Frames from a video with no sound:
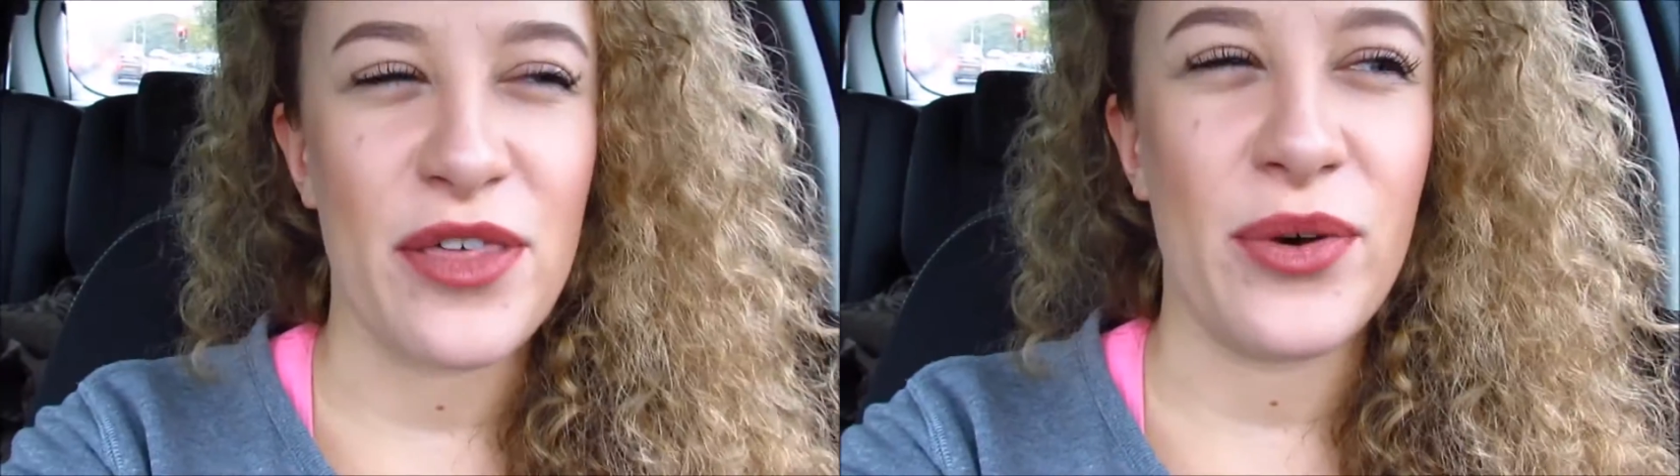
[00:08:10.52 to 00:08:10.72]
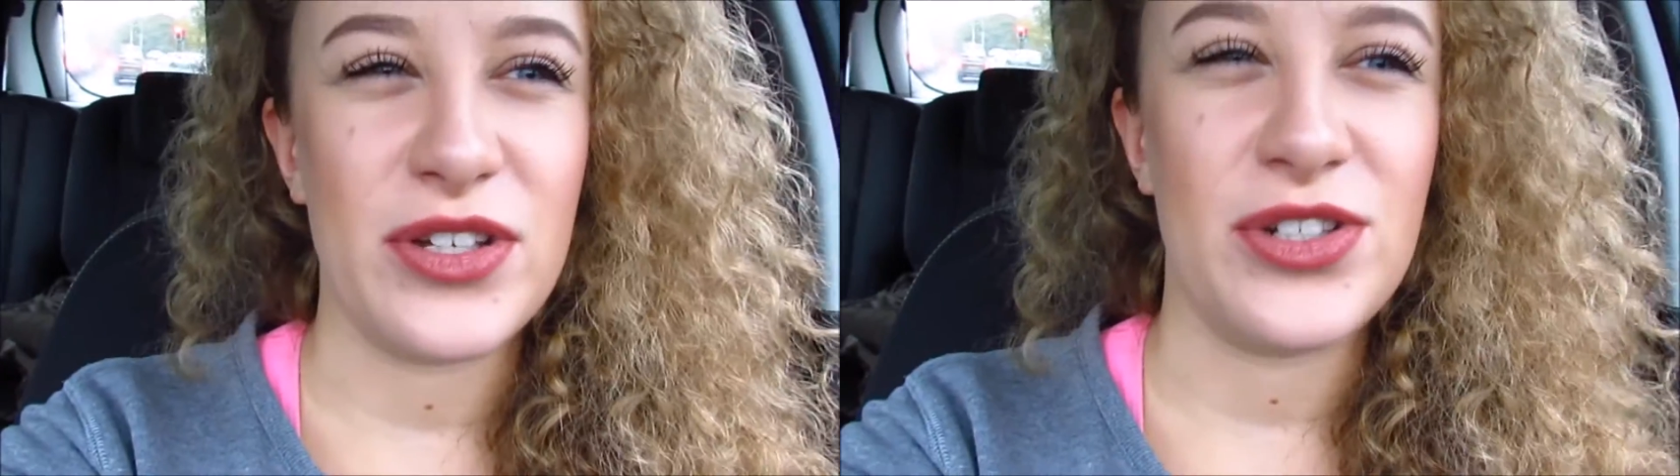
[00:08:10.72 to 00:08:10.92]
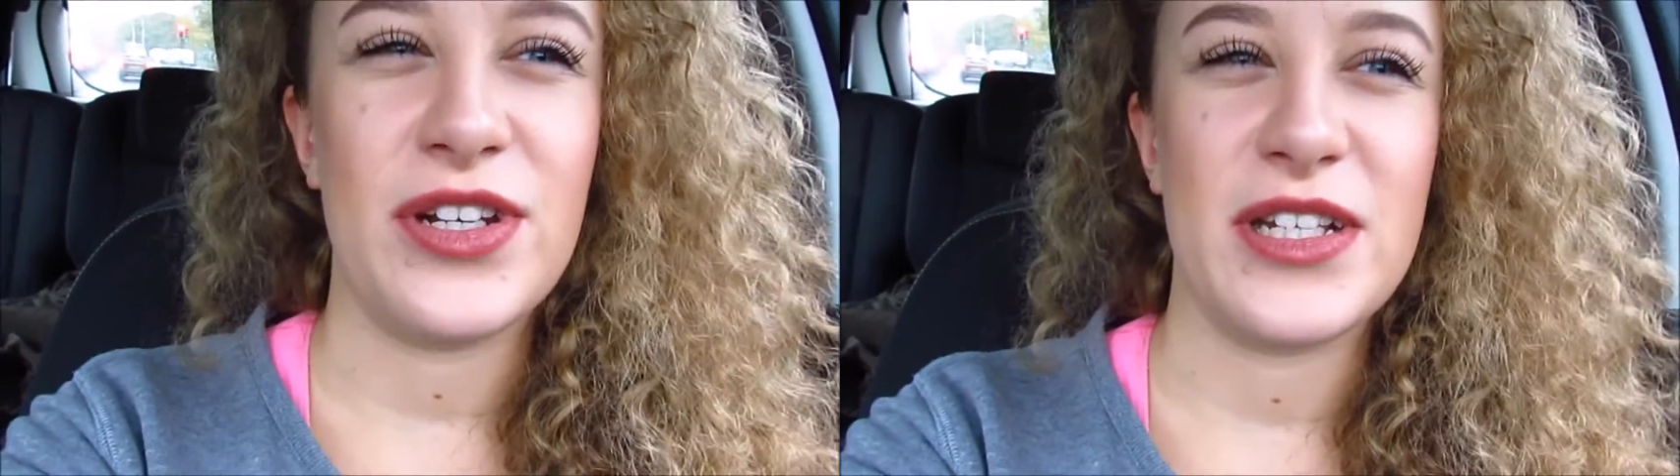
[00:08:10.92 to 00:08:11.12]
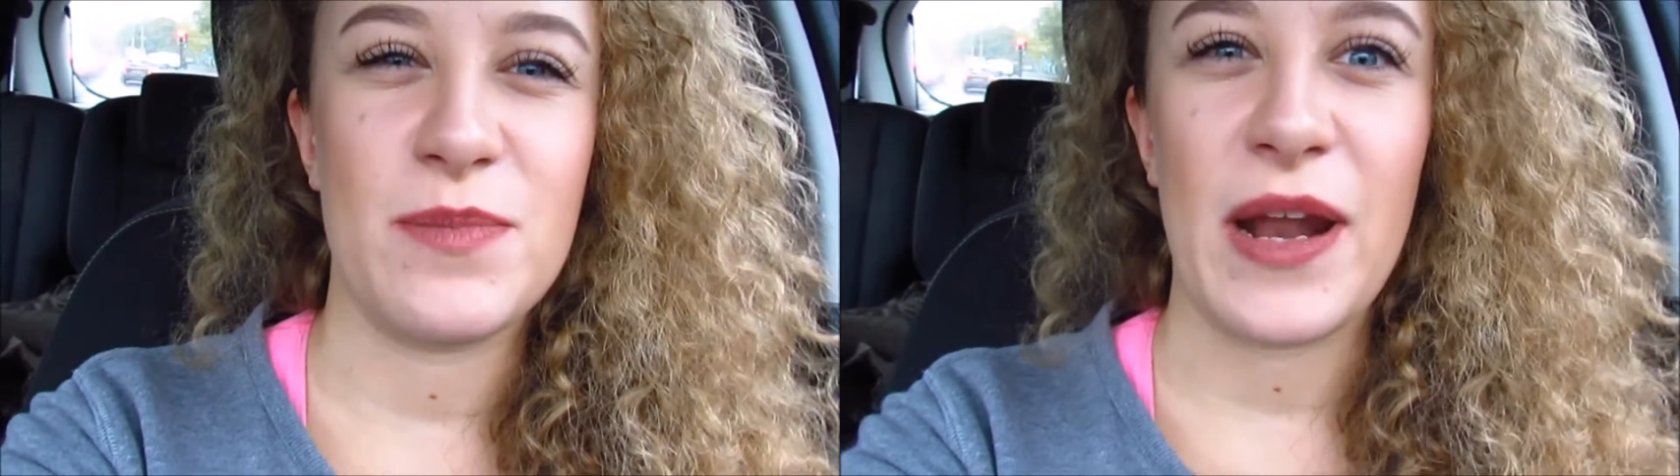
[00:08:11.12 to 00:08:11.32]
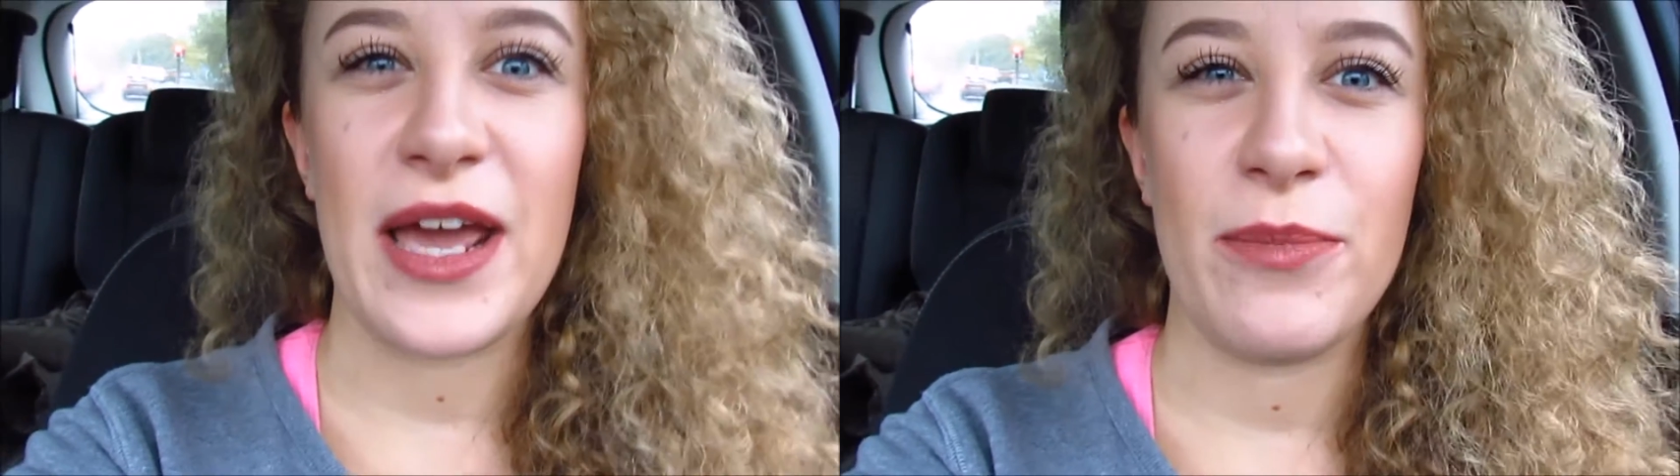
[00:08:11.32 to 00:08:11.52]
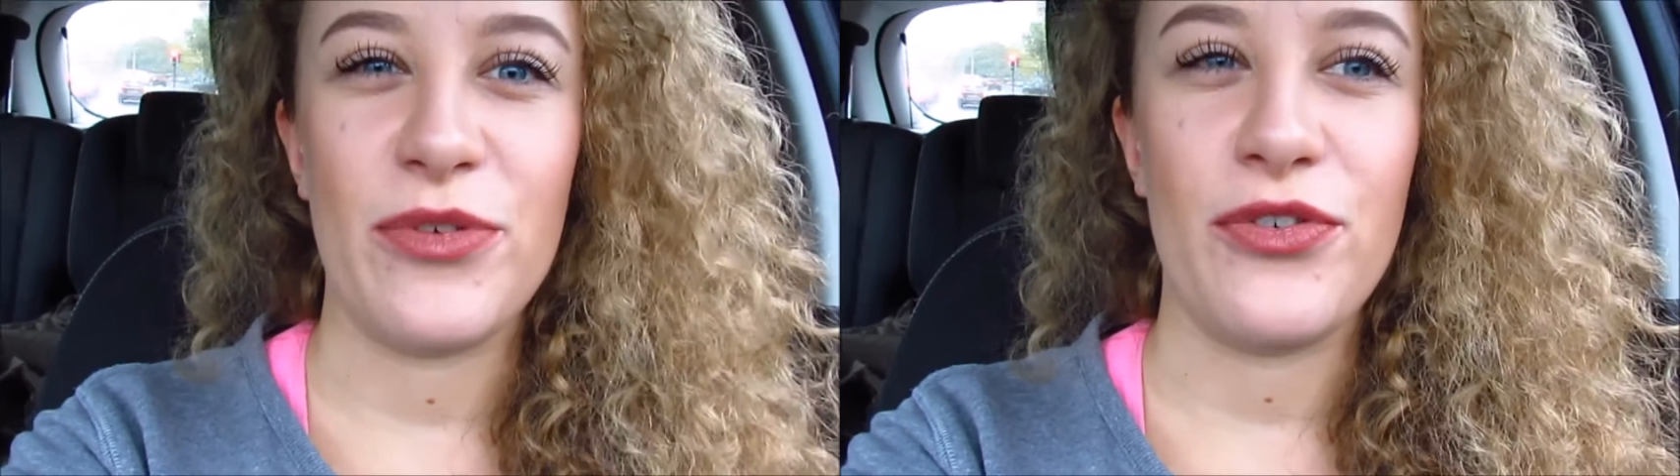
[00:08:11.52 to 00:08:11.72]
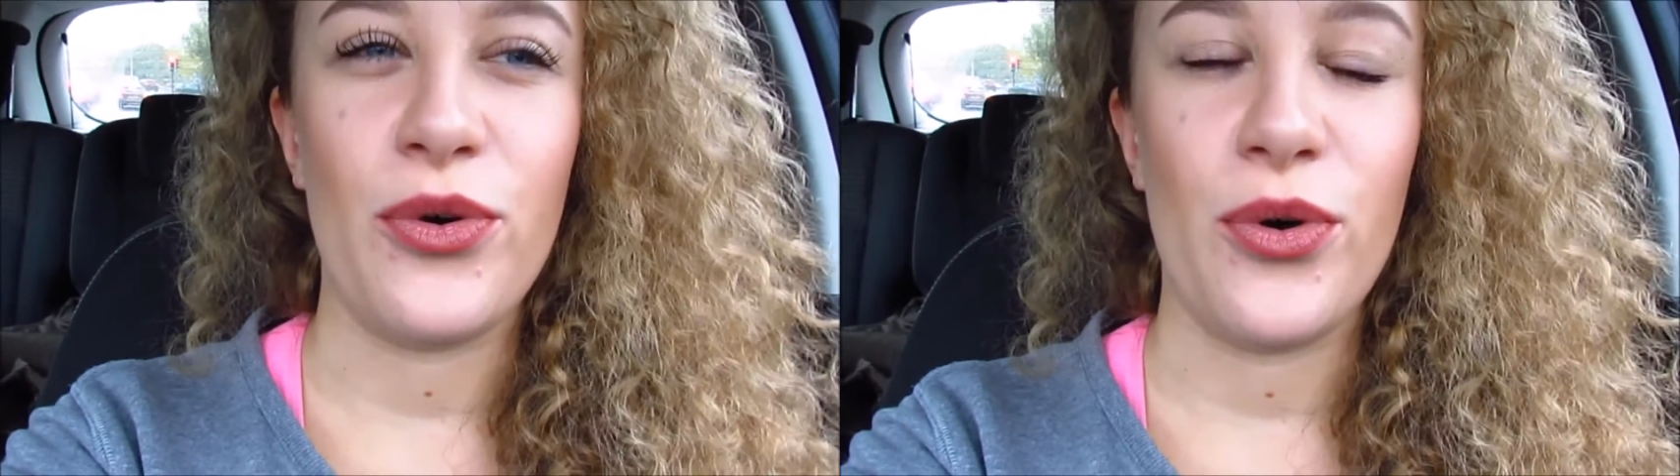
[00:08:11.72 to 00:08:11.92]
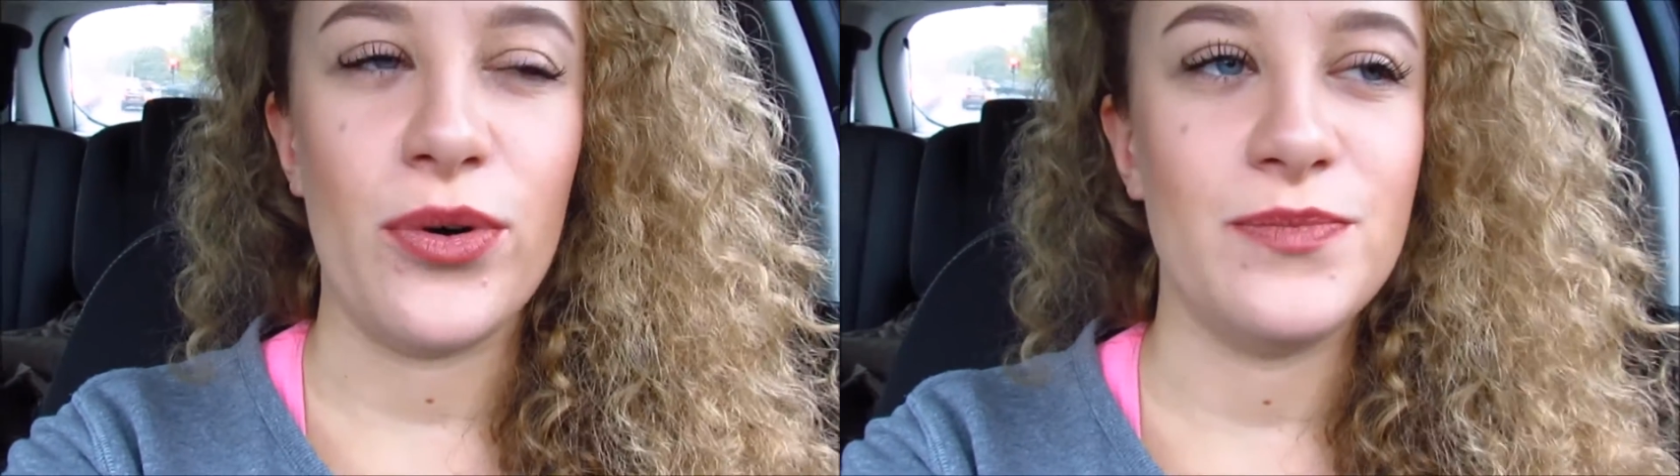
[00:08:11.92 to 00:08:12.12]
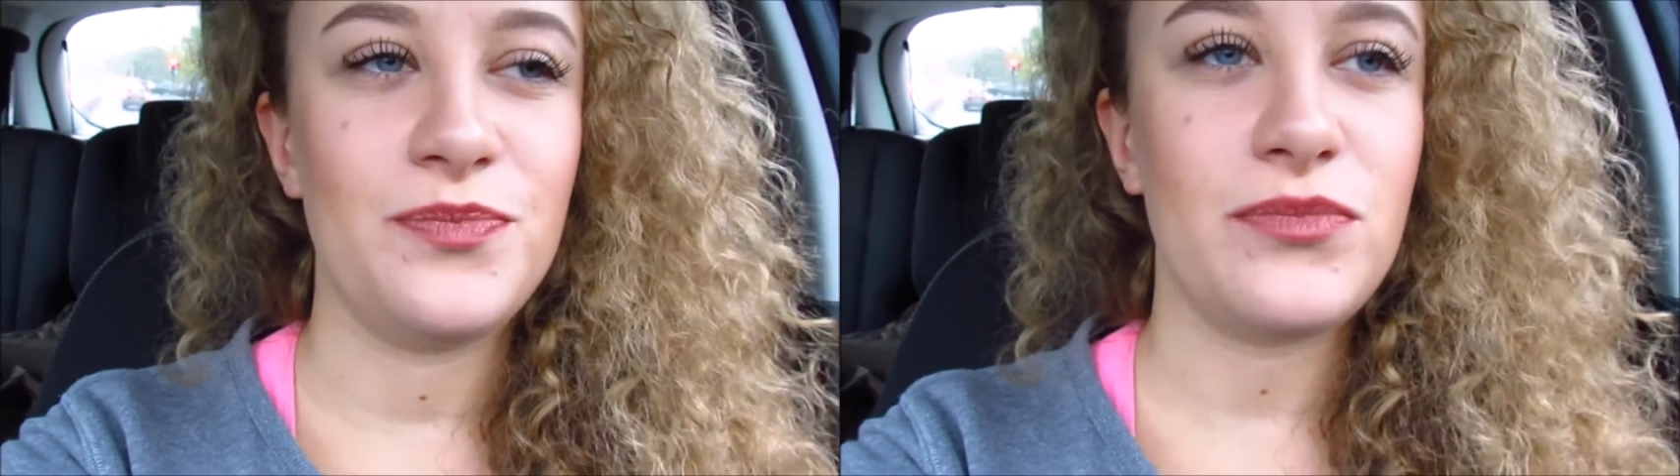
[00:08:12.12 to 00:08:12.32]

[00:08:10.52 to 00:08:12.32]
thought I should explain before